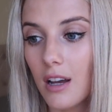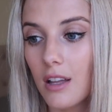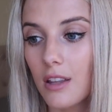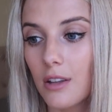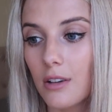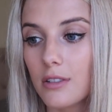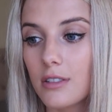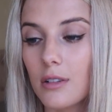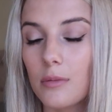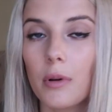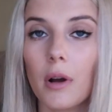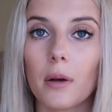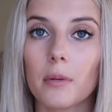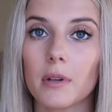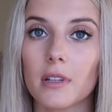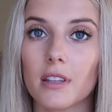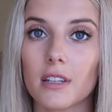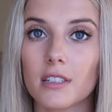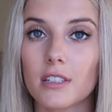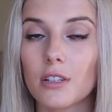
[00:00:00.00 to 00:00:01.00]
those are
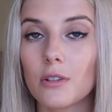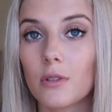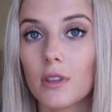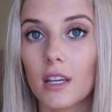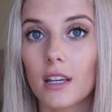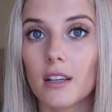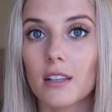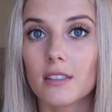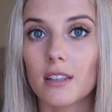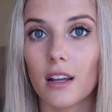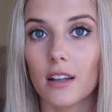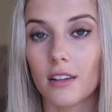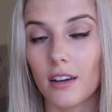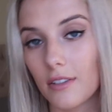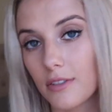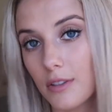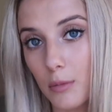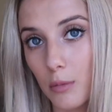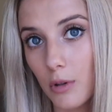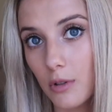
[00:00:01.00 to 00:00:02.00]
probably the 2 things I
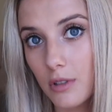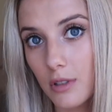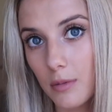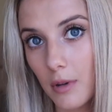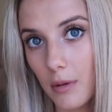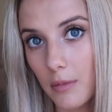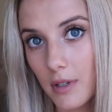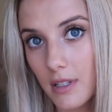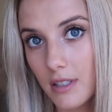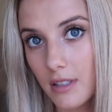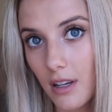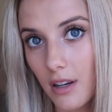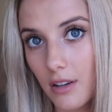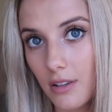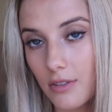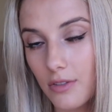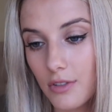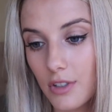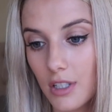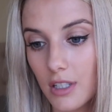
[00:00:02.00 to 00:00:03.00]
love the most about
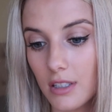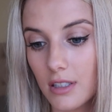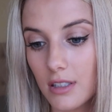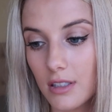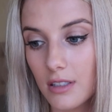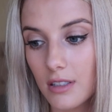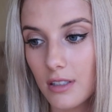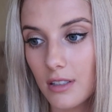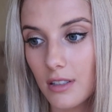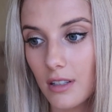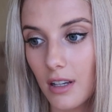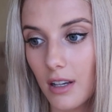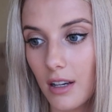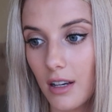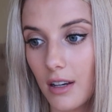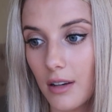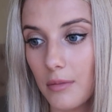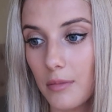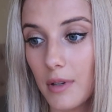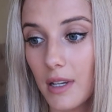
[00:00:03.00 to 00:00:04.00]
myself, just
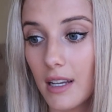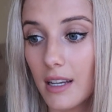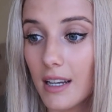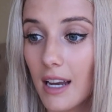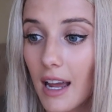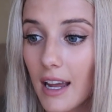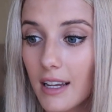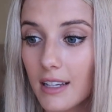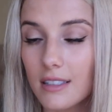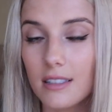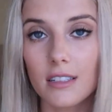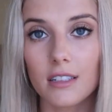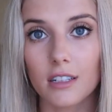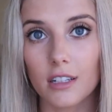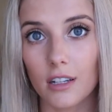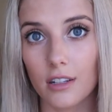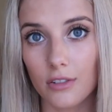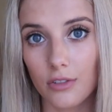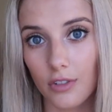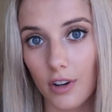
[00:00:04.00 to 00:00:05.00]
being nice and a
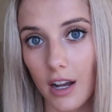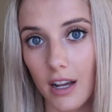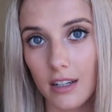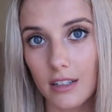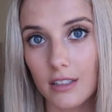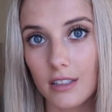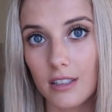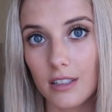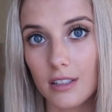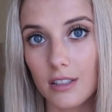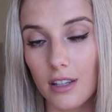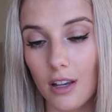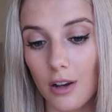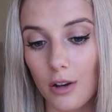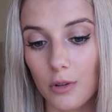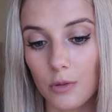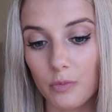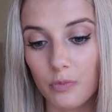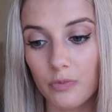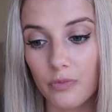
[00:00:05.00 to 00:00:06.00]
good friend.
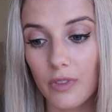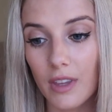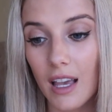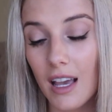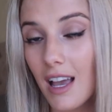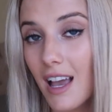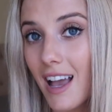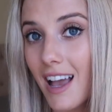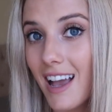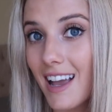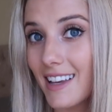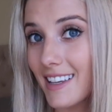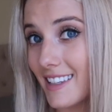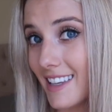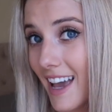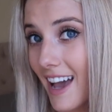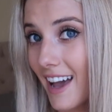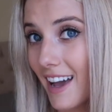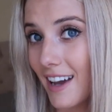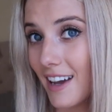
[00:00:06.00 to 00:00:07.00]
So
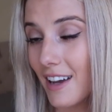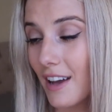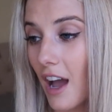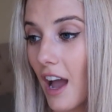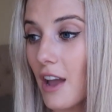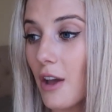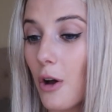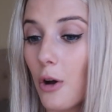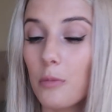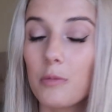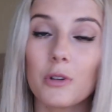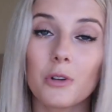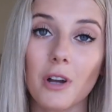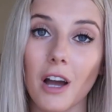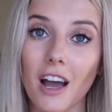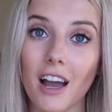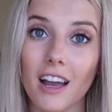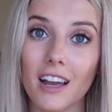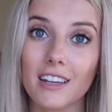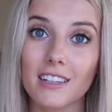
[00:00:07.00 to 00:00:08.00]
yeah, I hope you
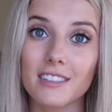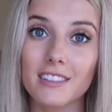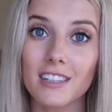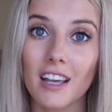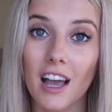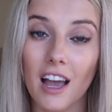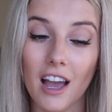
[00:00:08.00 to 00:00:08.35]
guys